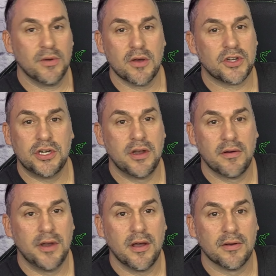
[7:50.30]
You don't know what
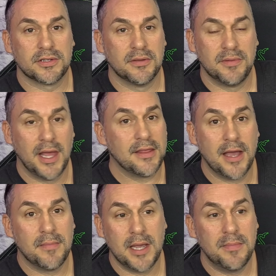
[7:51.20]
you don't know. So
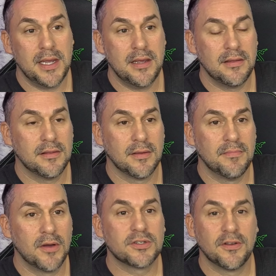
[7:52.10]
that may be
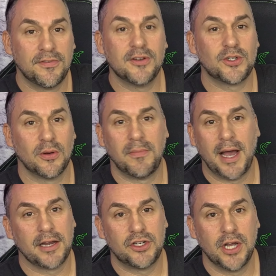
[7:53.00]
the most official
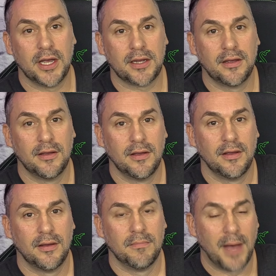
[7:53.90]
mic check
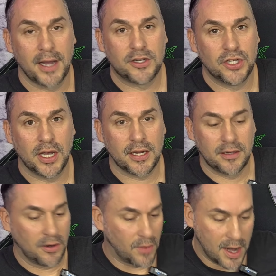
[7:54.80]

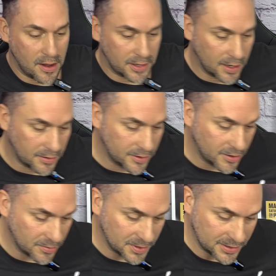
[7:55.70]
around. I
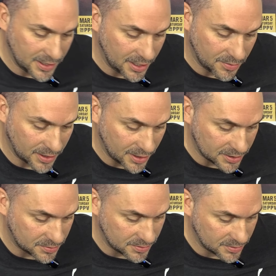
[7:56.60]
don't know. But anyway,
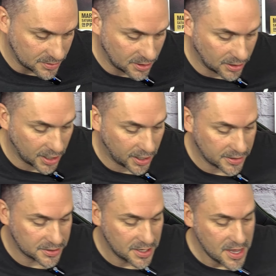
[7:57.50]
that's
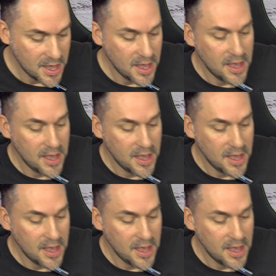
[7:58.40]
hilarious.